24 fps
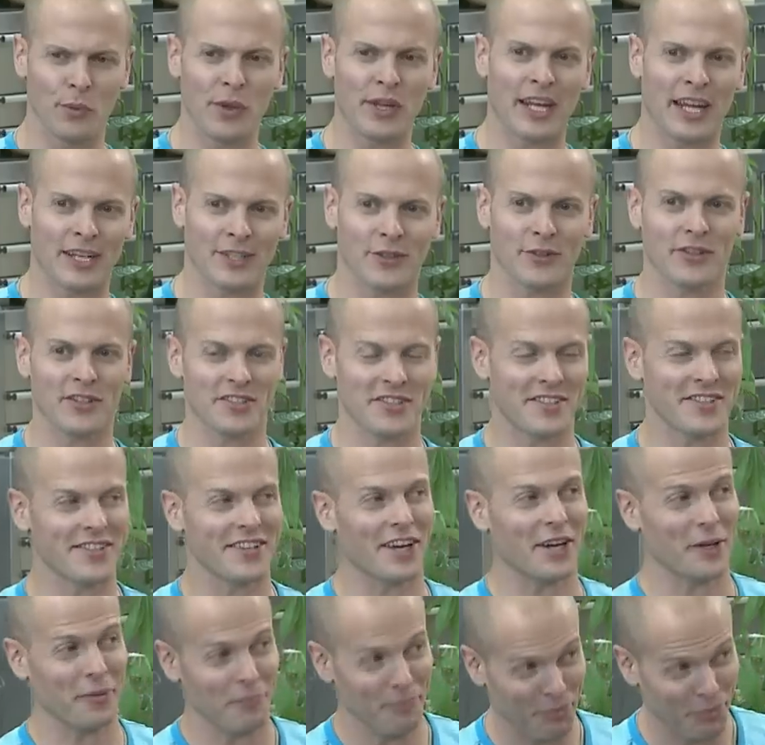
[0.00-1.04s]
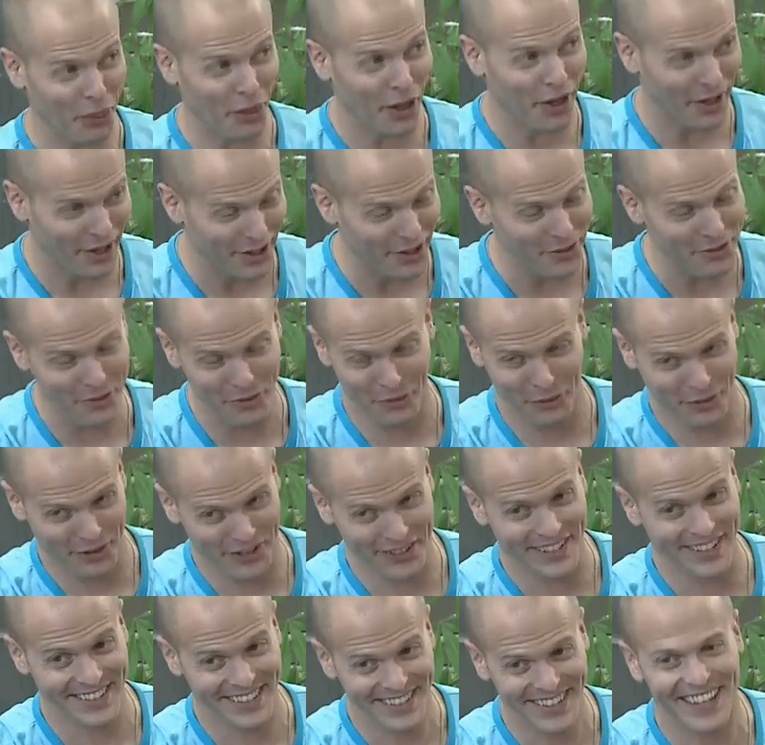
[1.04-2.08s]
but we can't do this, he's like,
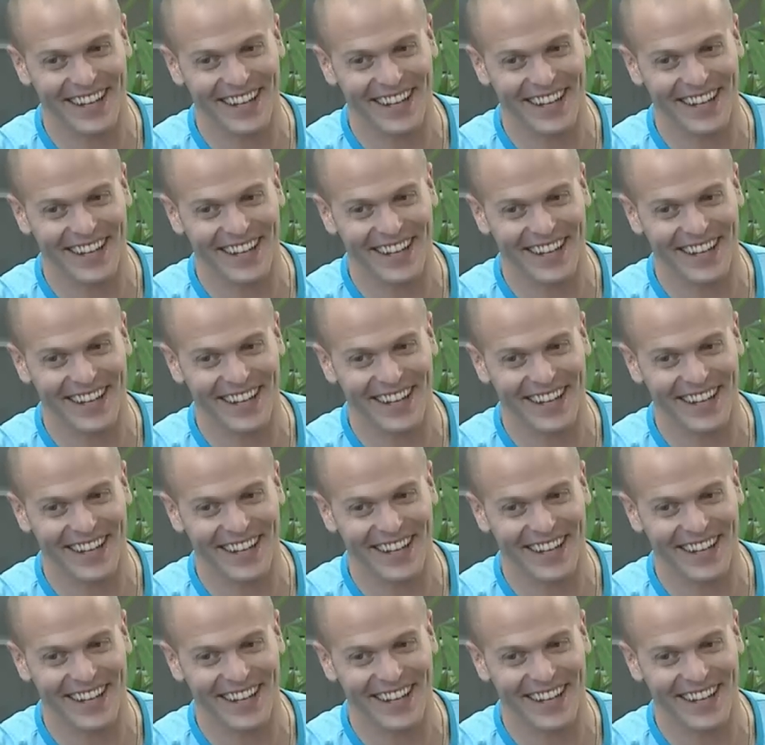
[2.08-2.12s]
really?